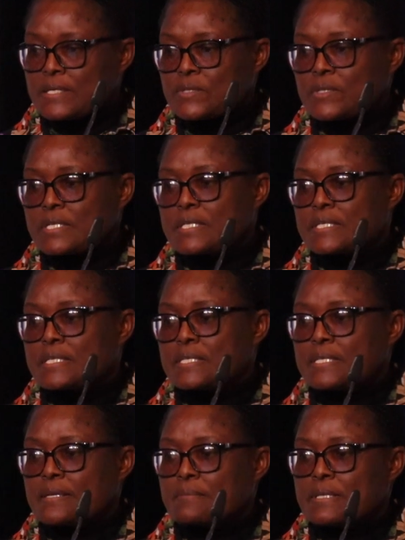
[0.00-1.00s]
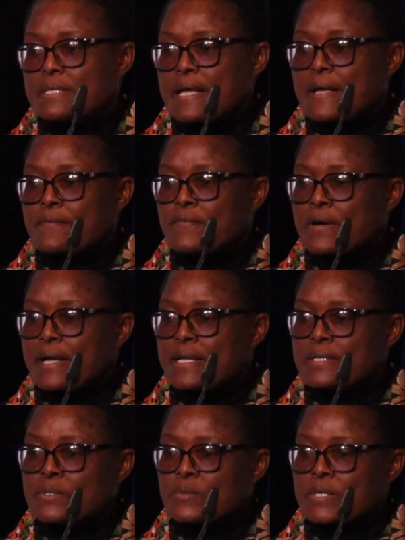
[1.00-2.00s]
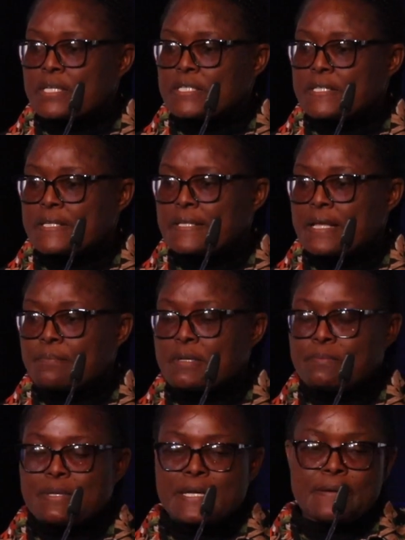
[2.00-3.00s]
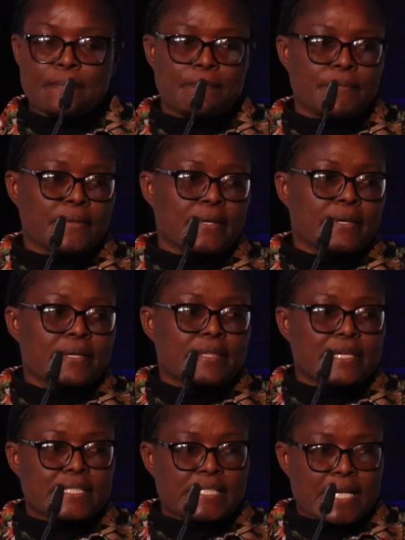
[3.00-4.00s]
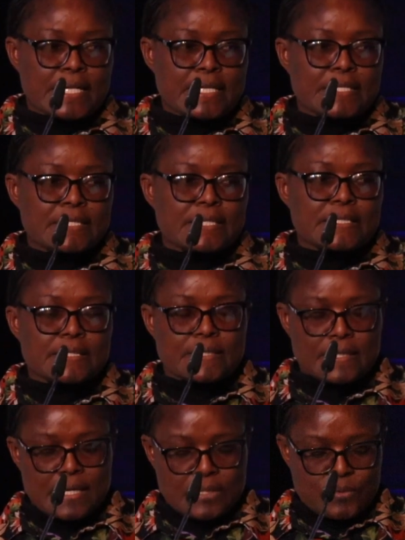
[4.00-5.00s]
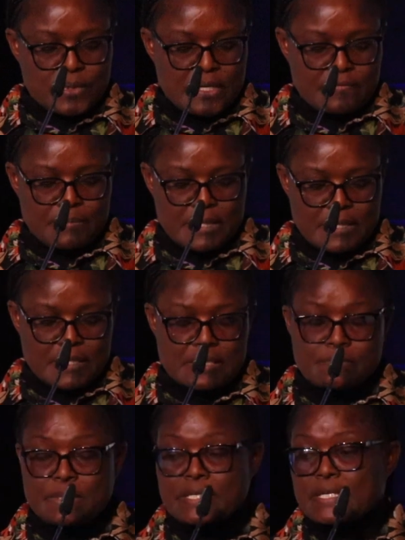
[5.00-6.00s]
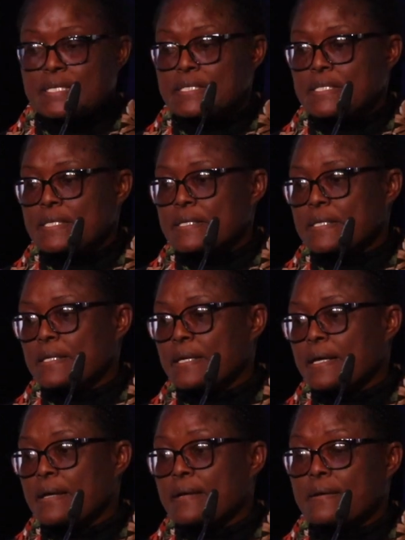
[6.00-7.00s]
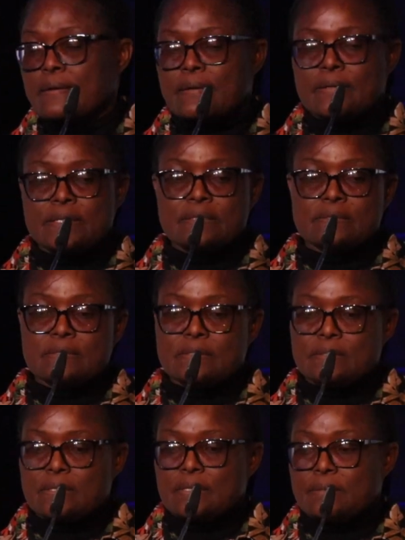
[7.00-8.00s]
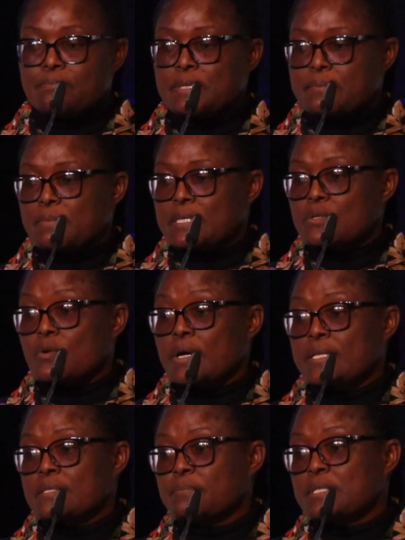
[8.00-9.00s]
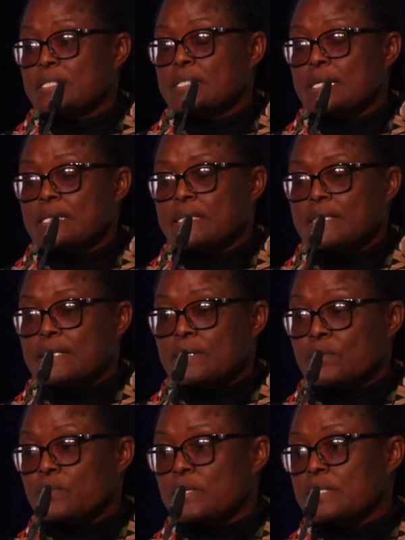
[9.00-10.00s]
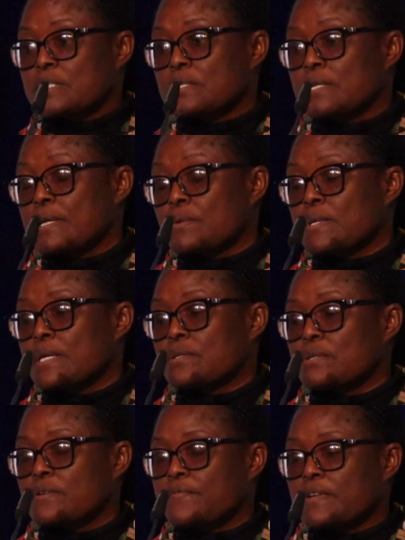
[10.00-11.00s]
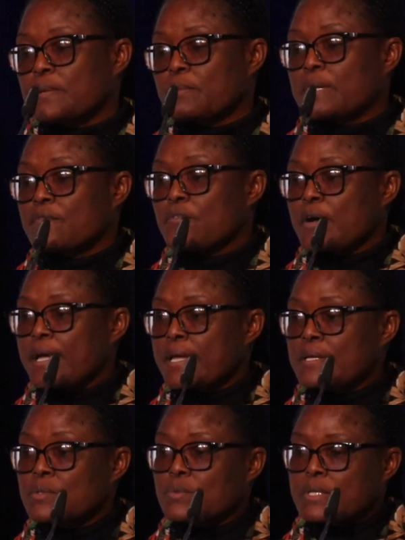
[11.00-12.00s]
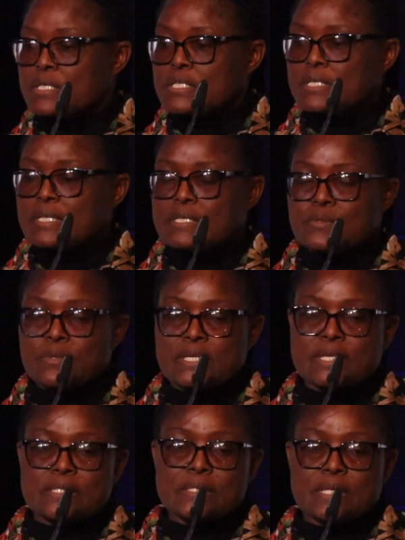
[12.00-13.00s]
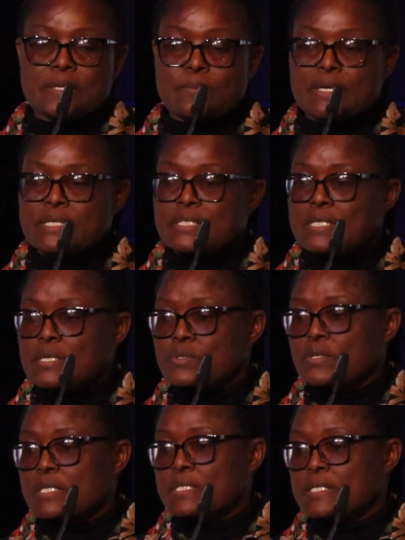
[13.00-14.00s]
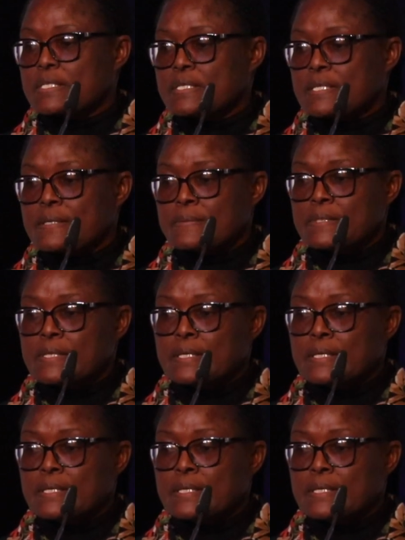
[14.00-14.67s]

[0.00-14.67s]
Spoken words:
assurance system for higher education in Namibia, the challenges that we have been experiencing in implementing or administering the regulatory framework for higher education, as well as the quality assurance system,